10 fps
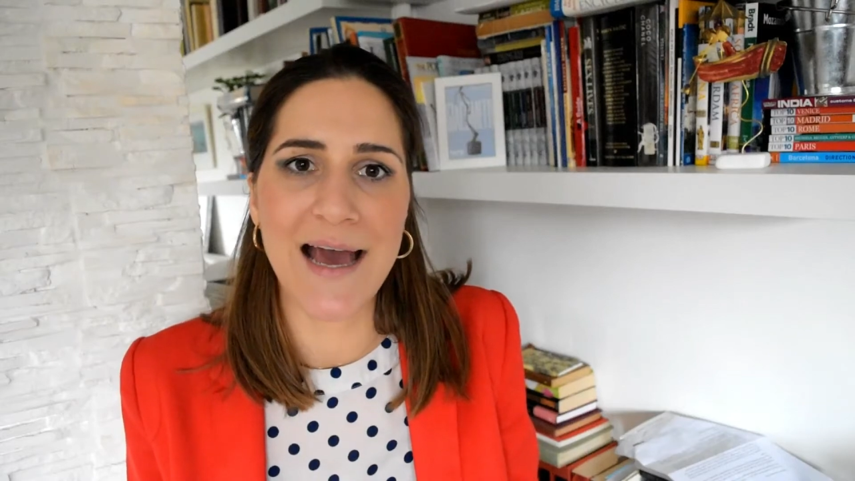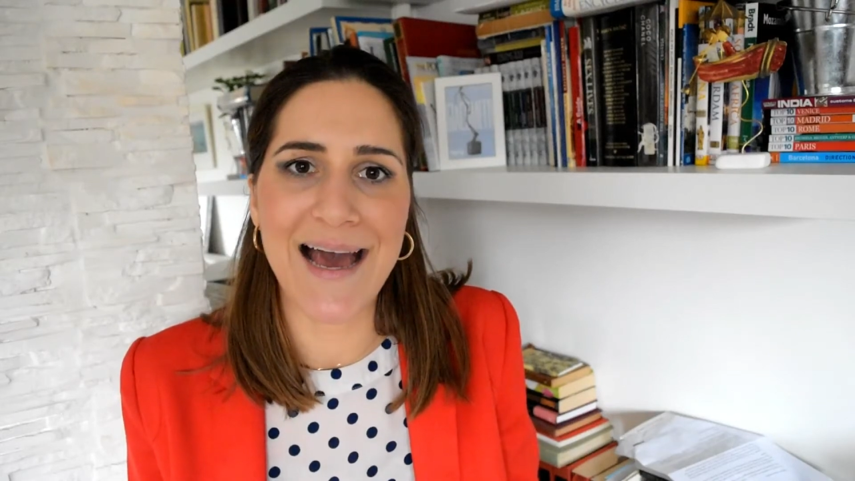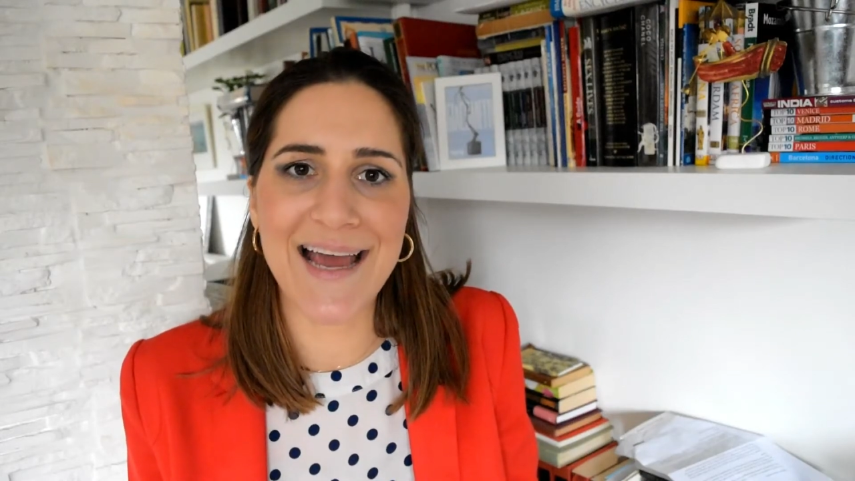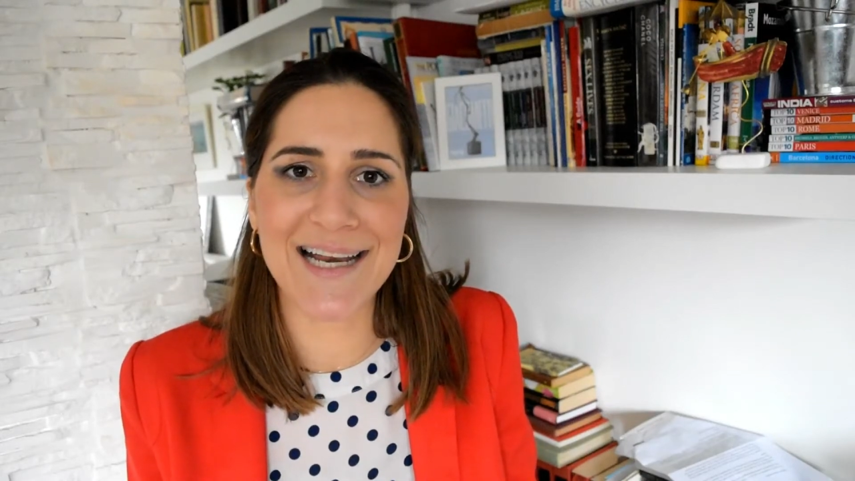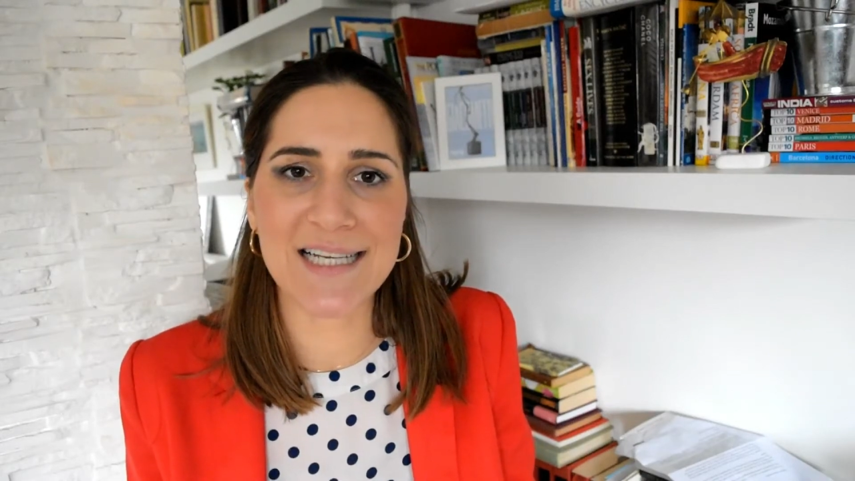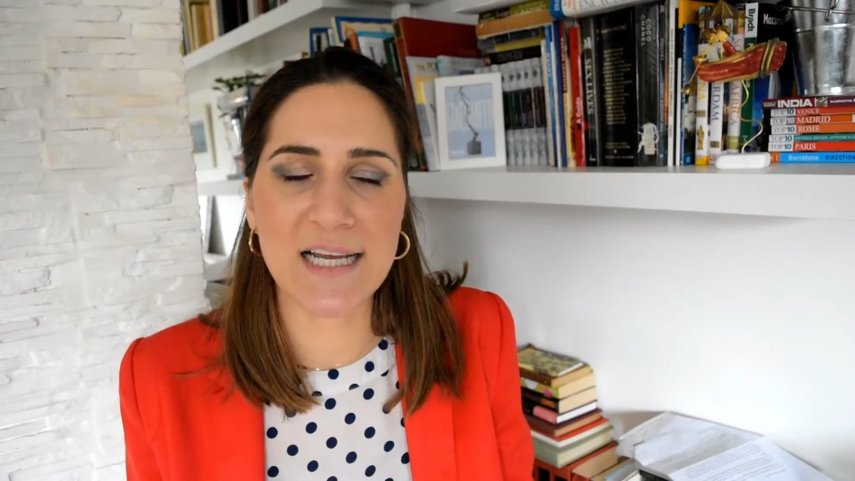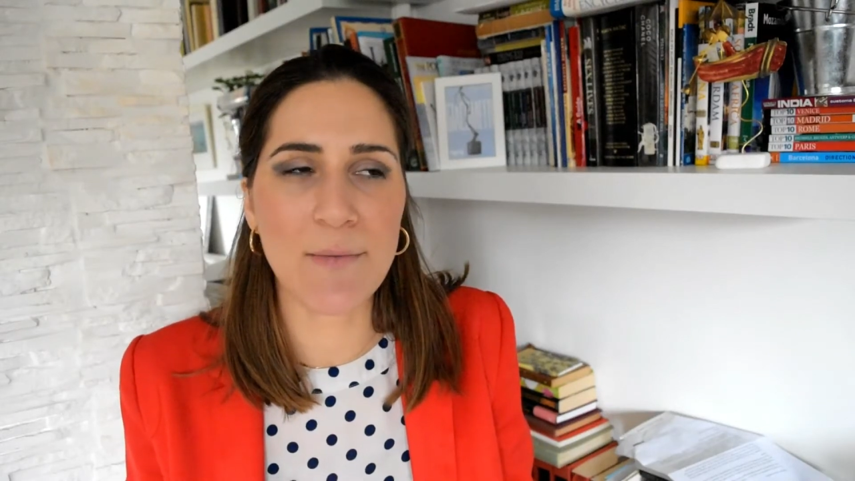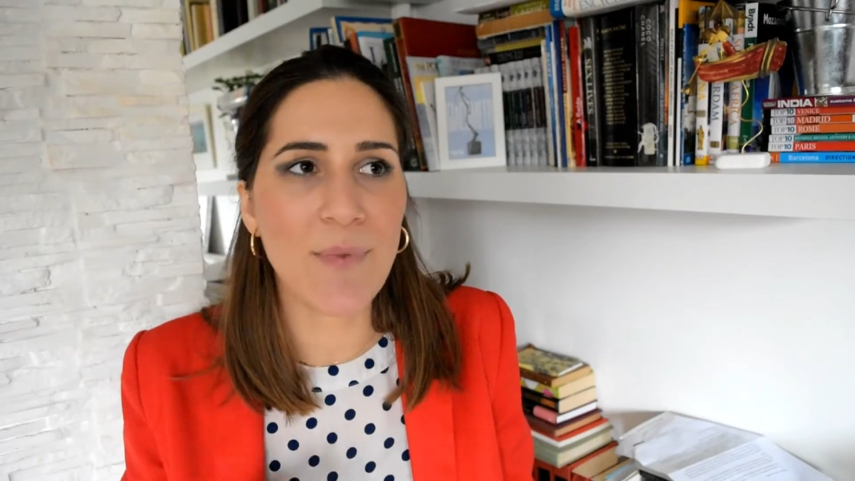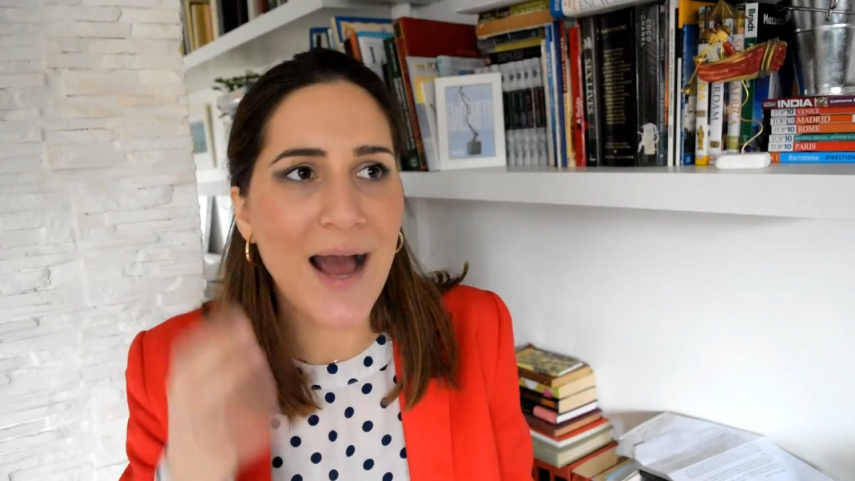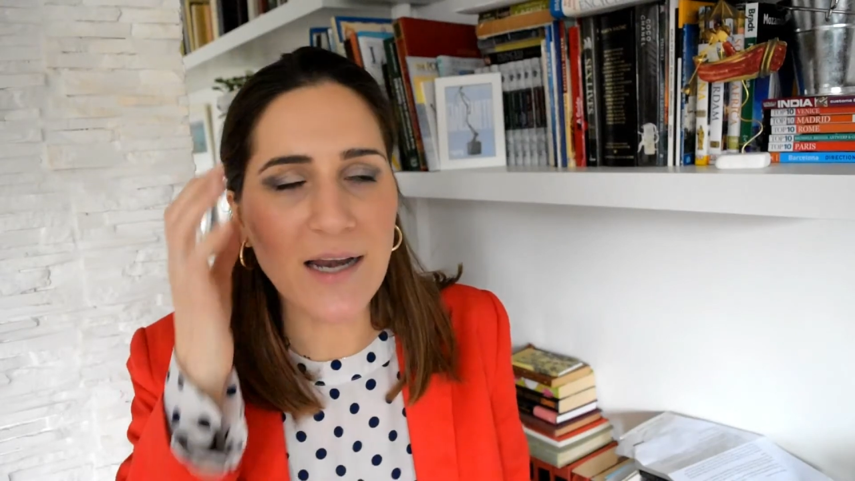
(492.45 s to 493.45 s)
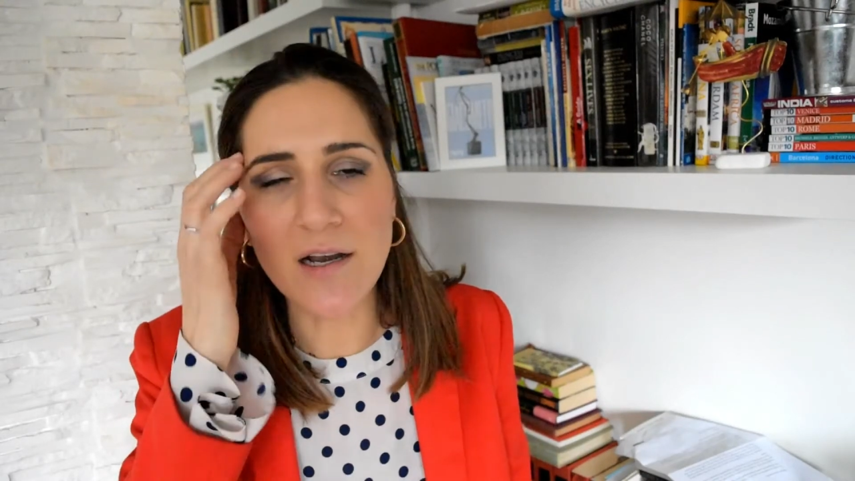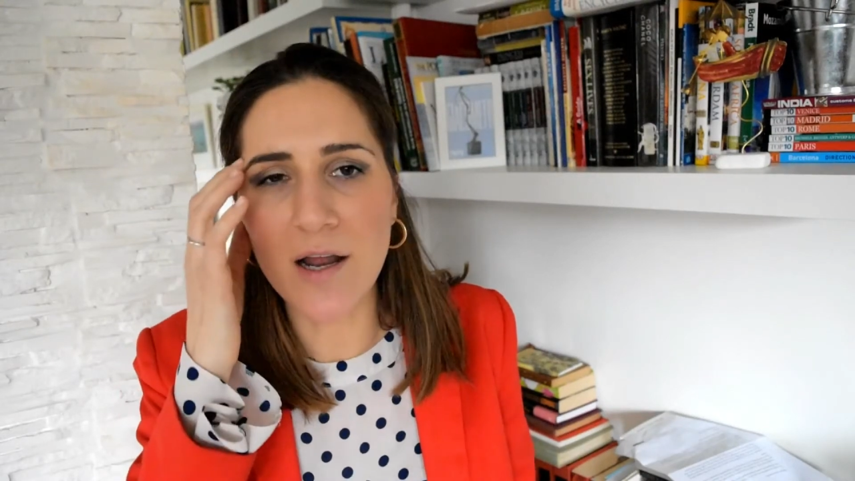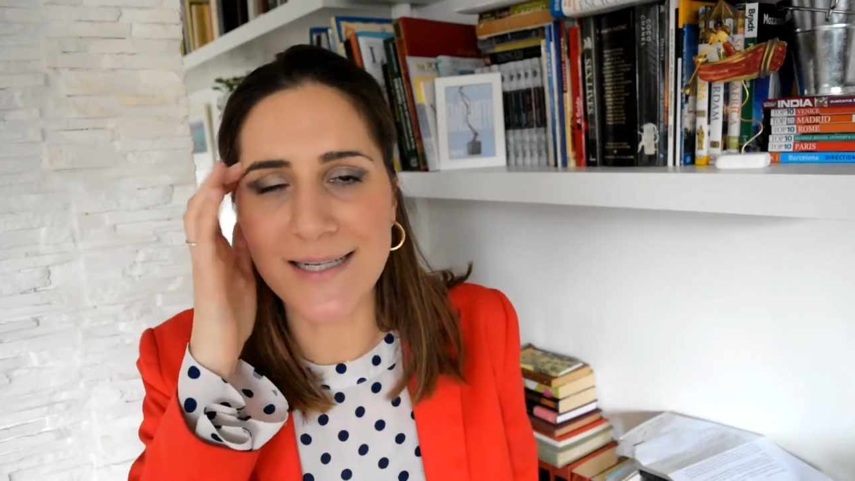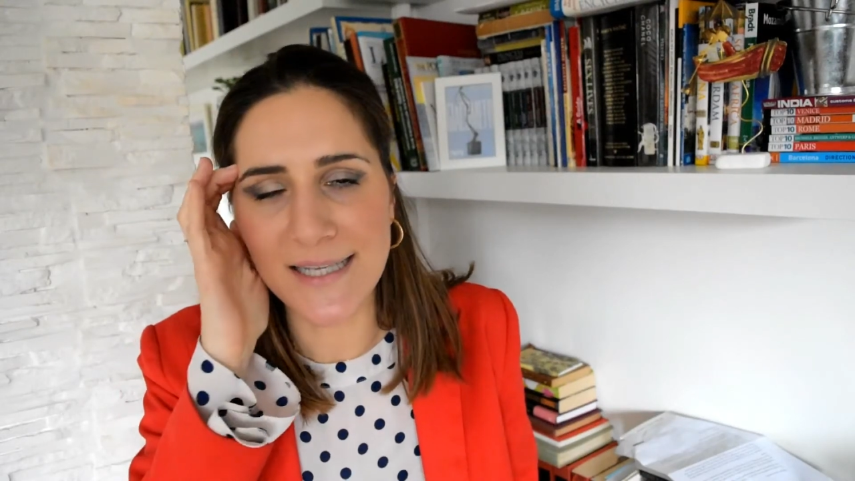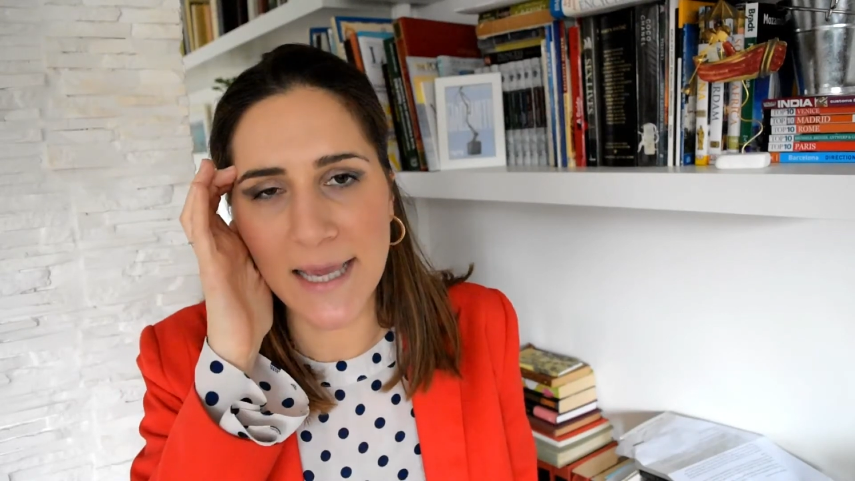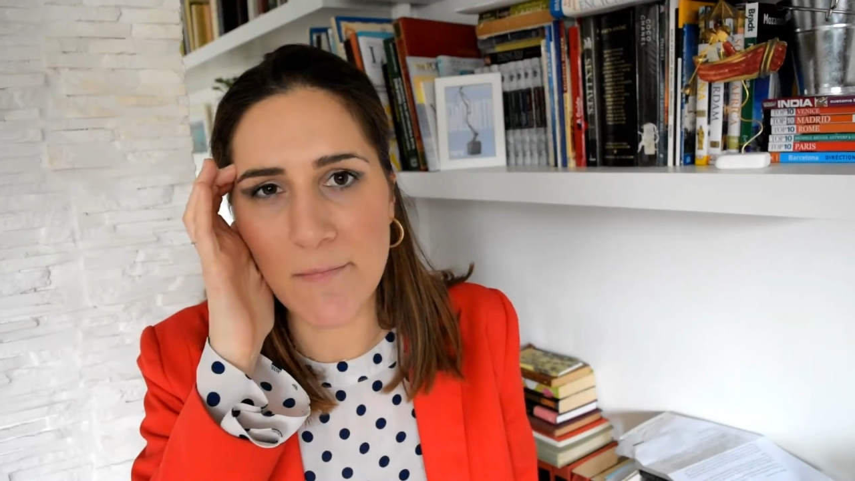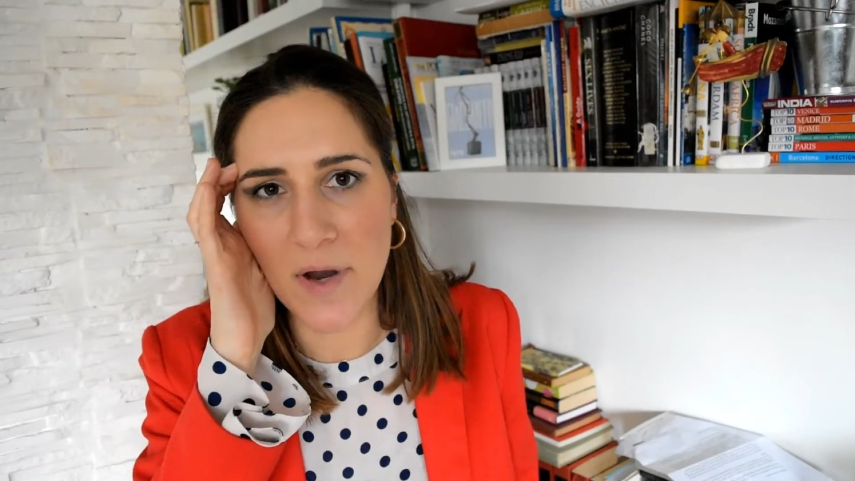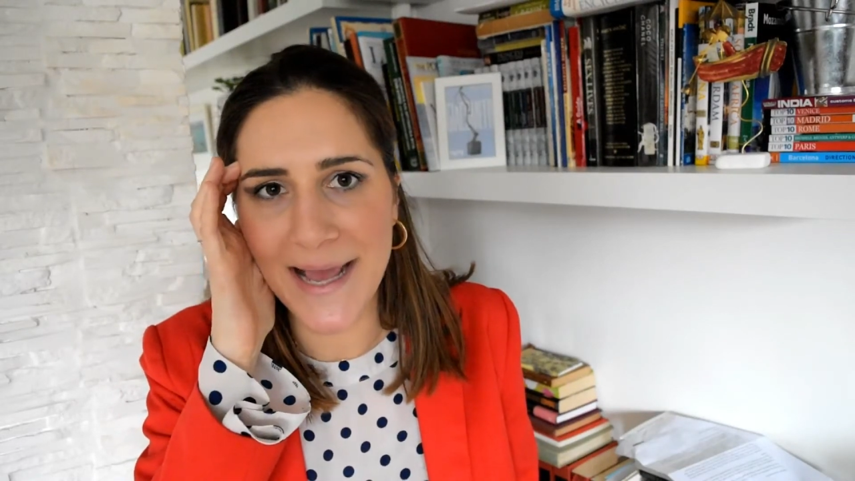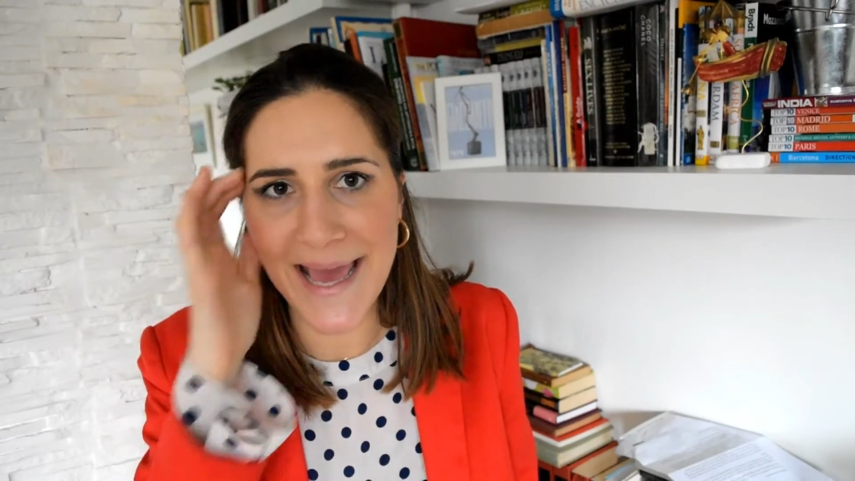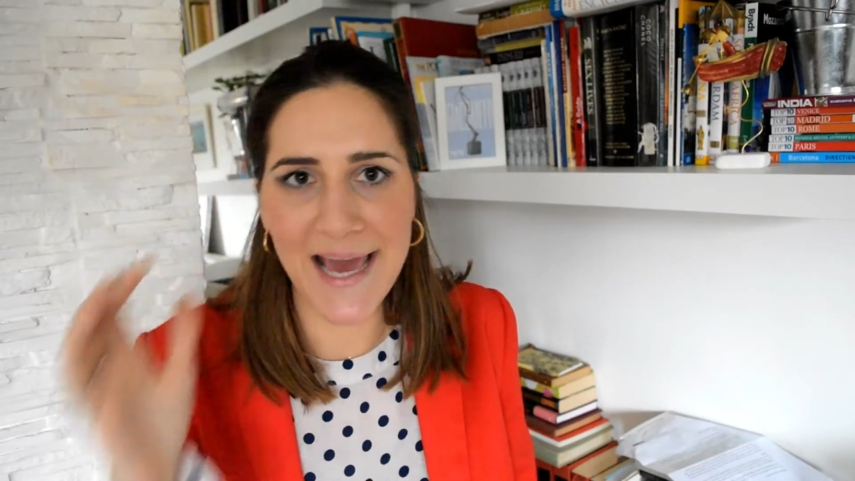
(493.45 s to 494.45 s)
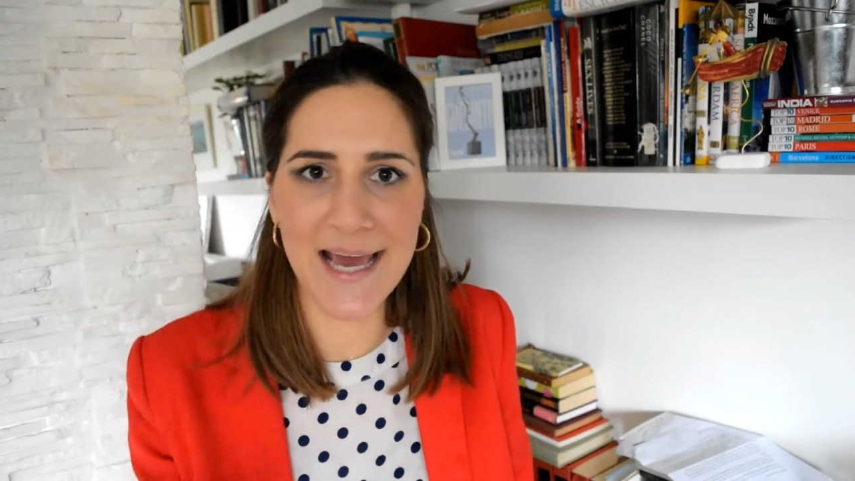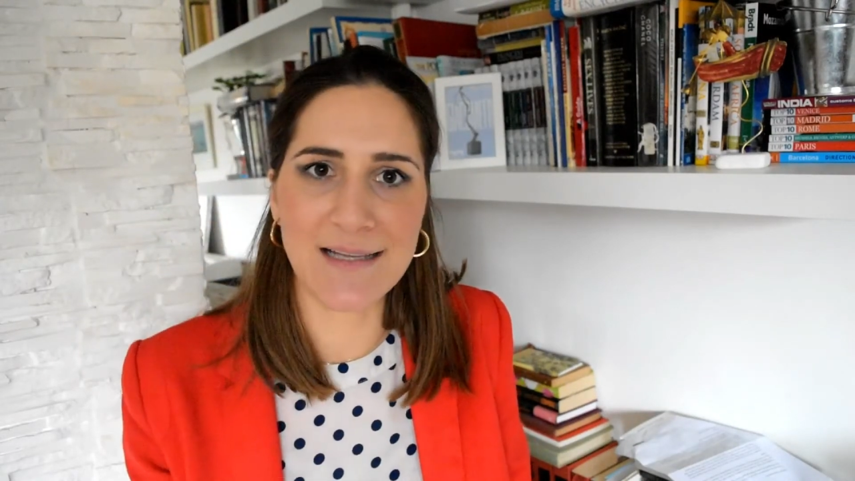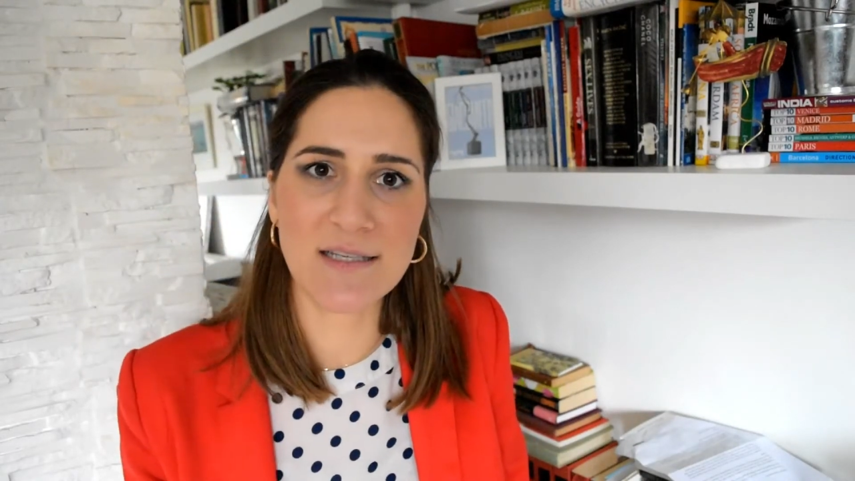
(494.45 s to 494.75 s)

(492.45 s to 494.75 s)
and analyzing in my head